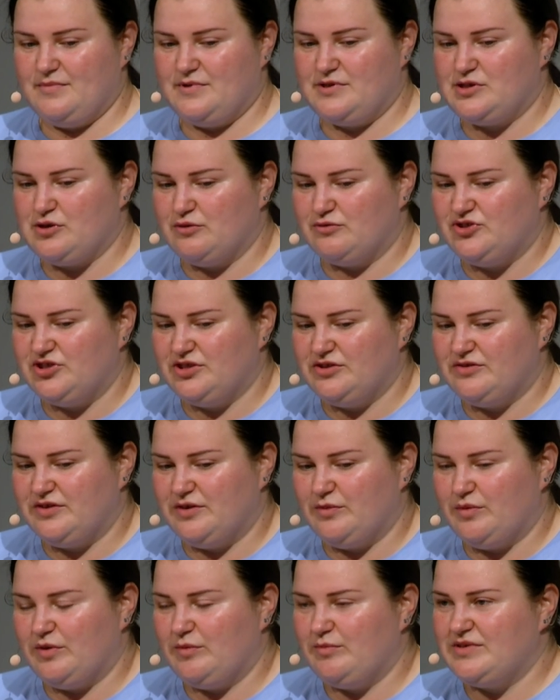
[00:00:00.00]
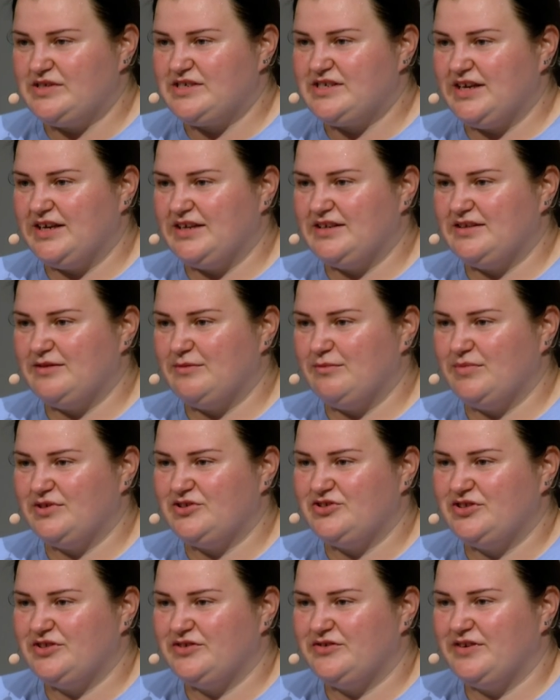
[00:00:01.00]
so children will be sad.
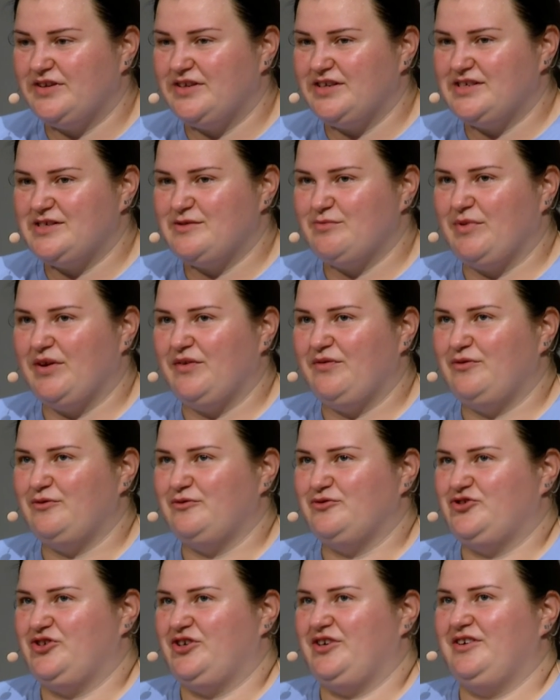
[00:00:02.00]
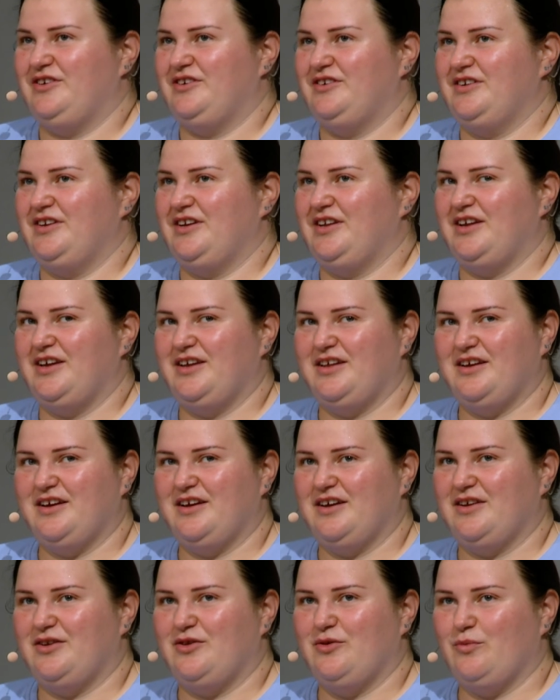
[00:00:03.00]
But children is my future. And I,
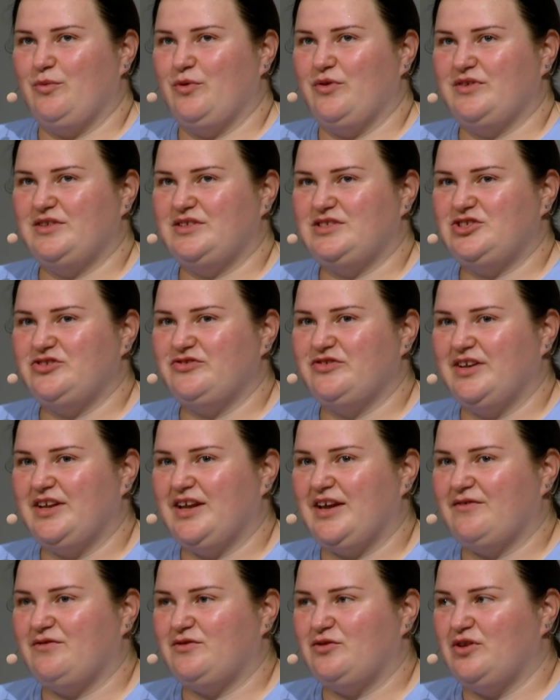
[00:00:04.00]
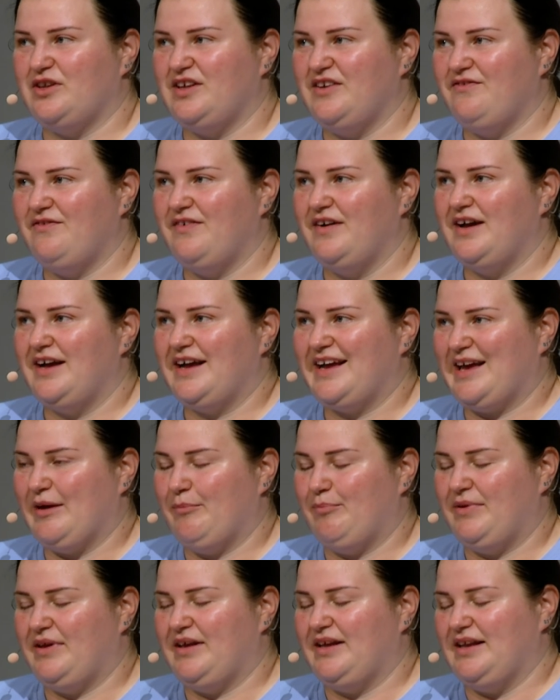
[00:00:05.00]
I don't want, children have to live
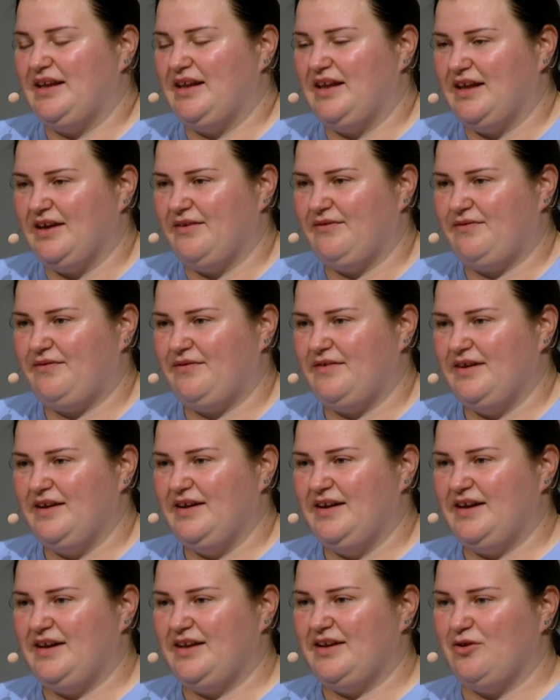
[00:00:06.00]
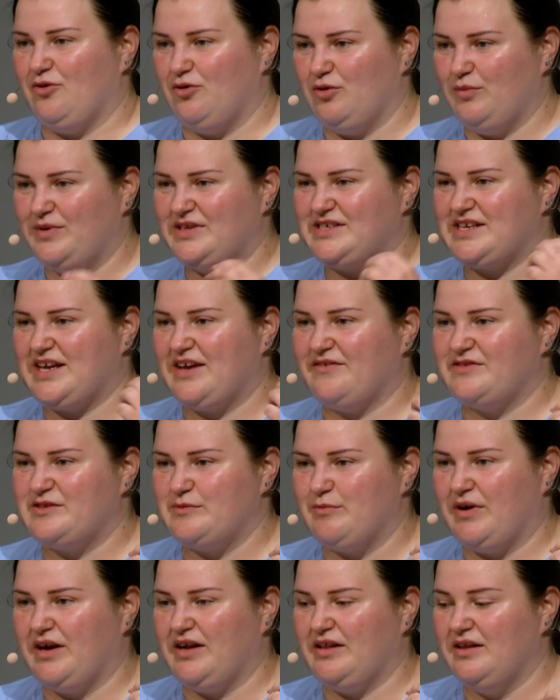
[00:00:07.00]
happy life and always have
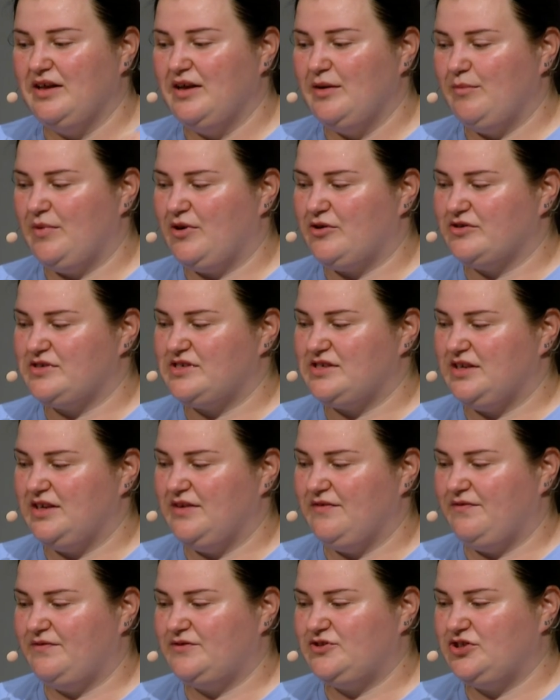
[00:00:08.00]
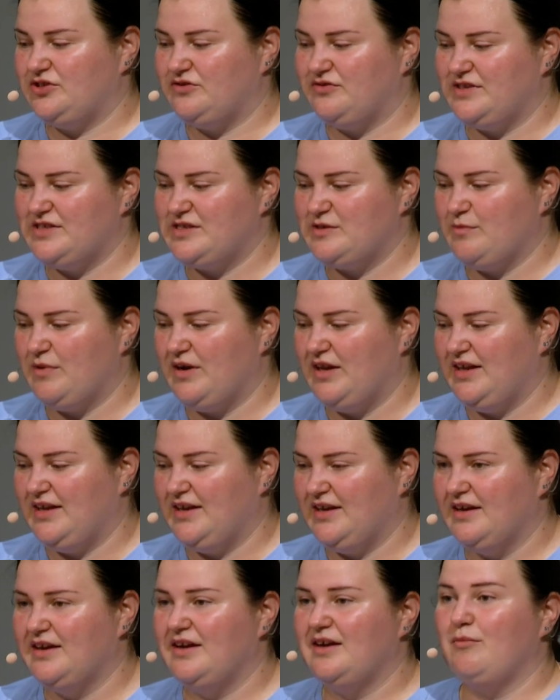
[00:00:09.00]
smile, because if children
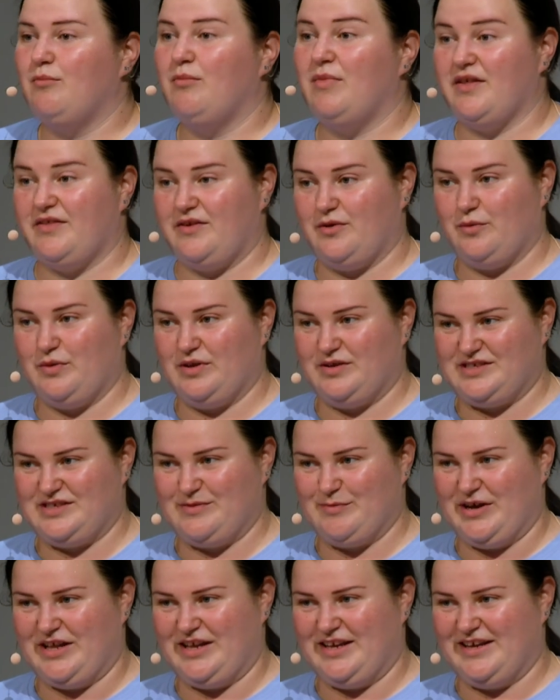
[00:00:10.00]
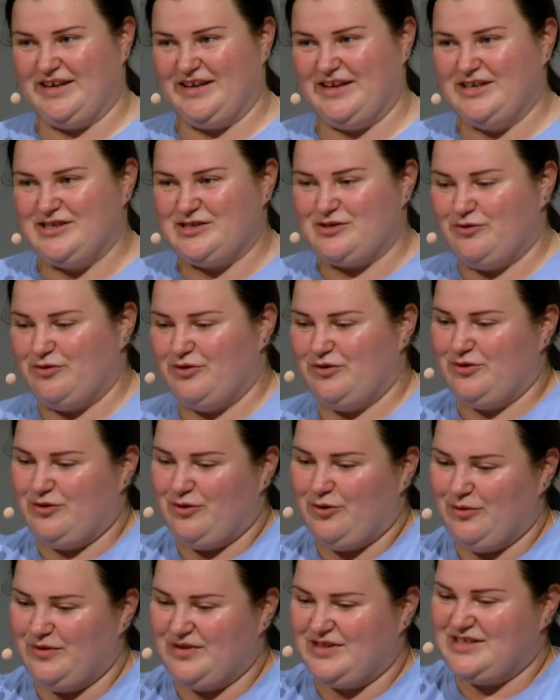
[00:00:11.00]
smiling, mother will smiling. So, you
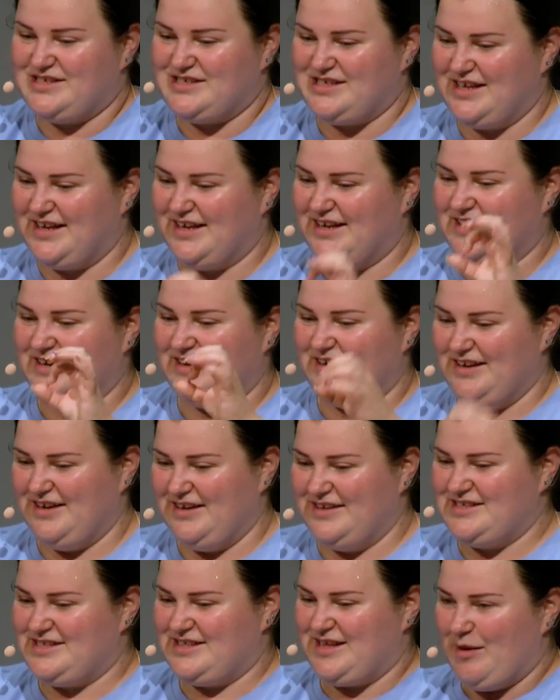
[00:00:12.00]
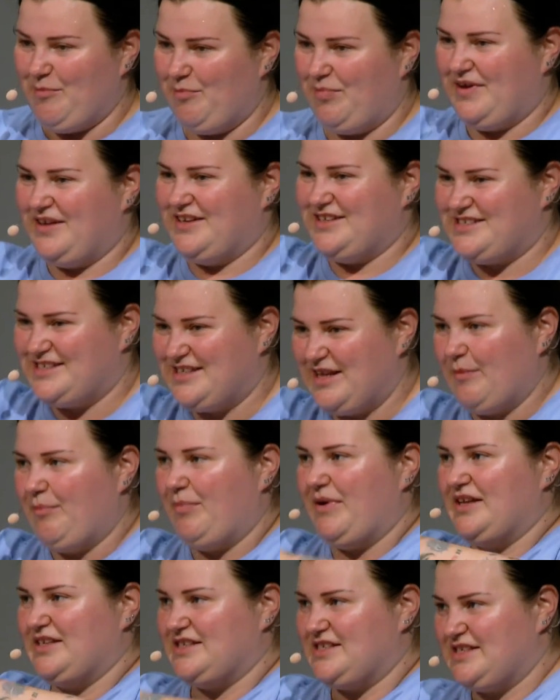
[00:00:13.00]
know, this like step and
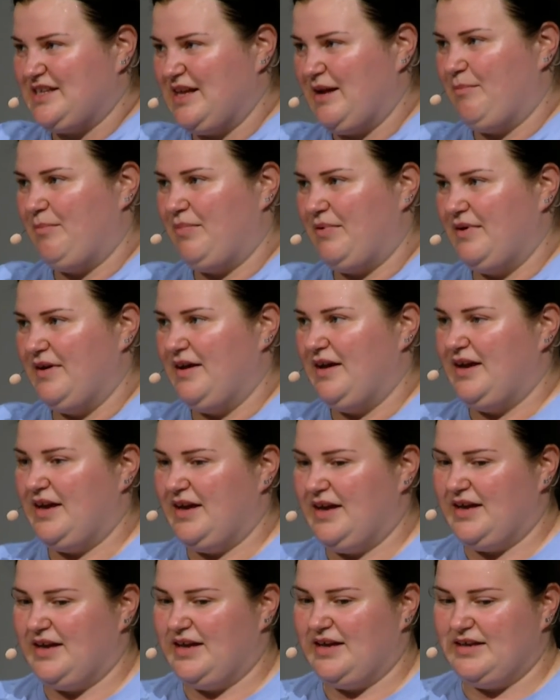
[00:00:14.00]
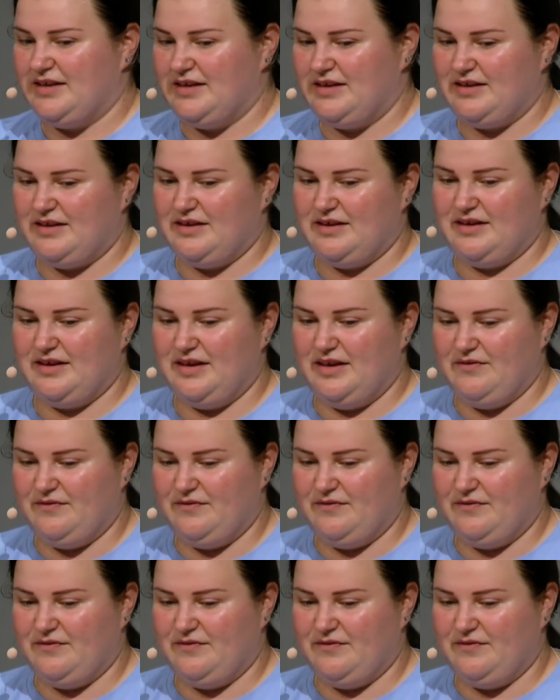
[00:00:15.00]
step and step. And uh,